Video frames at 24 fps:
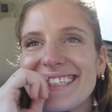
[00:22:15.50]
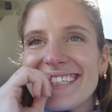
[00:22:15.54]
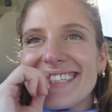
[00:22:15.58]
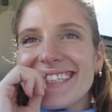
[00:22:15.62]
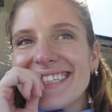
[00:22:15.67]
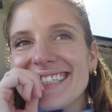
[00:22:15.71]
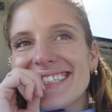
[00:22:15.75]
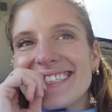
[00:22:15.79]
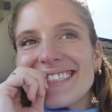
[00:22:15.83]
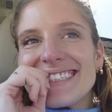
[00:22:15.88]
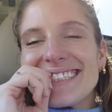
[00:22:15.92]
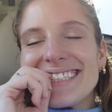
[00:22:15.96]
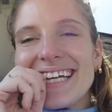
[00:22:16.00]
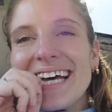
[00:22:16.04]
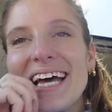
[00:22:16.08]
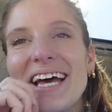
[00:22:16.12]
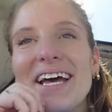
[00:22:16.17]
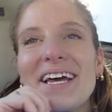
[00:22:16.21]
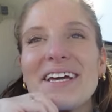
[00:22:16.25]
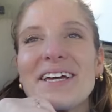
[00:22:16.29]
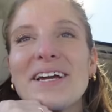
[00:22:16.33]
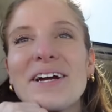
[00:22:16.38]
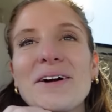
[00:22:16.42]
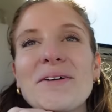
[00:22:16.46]
like my mom would.
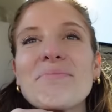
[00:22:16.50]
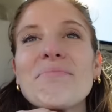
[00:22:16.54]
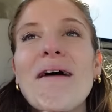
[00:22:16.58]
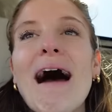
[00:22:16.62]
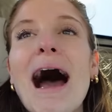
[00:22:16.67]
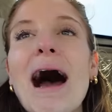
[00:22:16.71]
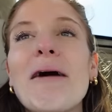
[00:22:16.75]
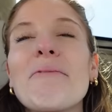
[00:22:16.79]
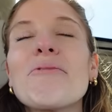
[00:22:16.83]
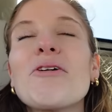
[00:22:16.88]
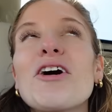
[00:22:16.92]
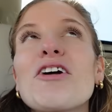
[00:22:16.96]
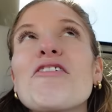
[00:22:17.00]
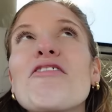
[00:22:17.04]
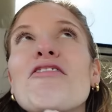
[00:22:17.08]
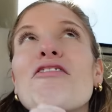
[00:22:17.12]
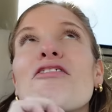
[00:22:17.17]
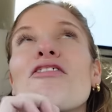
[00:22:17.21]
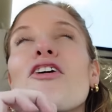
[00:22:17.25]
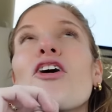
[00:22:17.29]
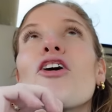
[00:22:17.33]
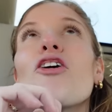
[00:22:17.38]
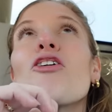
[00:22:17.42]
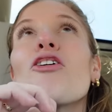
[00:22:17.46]
Freak. Your mom would
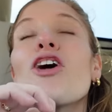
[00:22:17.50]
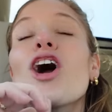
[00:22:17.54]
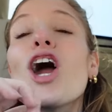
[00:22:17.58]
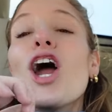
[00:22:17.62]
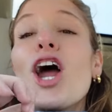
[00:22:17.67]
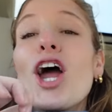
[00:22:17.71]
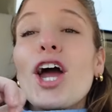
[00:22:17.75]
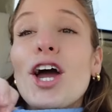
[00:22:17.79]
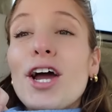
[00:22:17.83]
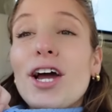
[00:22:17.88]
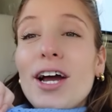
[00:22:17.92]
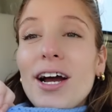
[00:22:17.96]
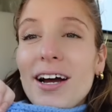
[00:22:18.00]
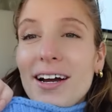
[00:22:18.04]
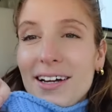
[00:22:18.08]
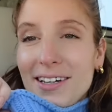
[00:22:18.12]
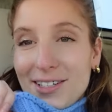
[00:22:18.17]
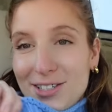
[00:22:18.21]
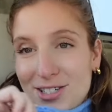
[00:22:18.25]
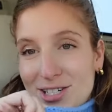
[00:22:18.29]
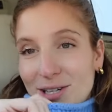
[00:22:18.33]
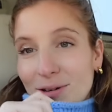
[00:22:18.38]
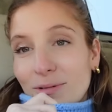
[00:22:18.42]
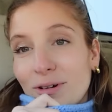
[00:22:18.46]
freak.
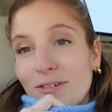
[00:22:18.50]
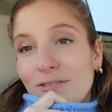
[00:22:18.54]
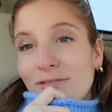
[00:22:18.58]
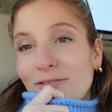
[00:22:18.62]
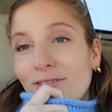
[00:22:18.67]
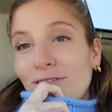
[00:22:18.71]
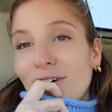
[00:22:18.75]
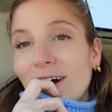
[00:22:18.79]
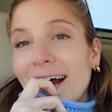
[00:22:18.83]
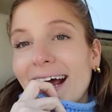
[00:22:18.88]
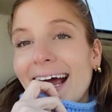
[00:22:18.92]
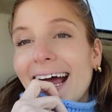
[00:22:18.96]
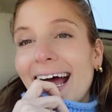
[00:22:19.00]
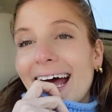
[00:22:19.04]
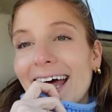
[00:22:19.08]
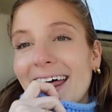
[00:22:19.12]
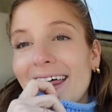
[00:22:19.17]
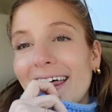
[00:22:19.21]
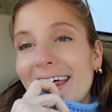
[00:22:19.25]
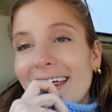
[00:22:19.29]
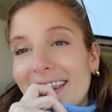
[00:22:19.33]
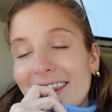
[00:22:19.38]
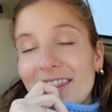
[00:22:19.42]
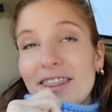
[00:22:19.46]
She would freak
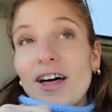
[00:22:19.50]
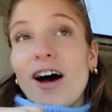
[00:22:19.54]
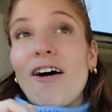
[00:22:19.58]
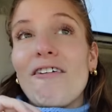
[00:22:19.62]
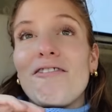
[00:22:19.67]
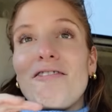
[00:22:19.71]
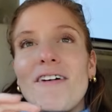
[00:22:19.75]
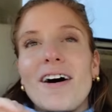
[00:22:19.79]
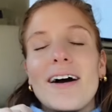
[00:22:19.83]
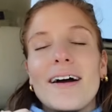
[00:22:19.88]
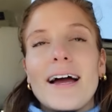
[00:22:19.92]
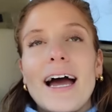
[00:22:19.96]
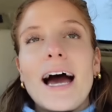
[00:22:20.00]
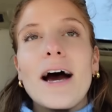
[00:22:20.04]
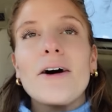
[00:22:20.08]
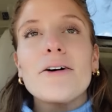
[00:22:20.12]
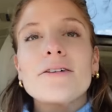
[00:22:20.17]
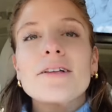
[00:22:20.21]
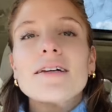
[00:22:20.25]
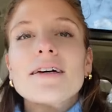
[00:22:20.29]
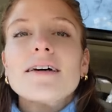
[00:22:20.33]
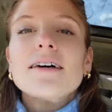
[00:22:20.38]
the fuck out.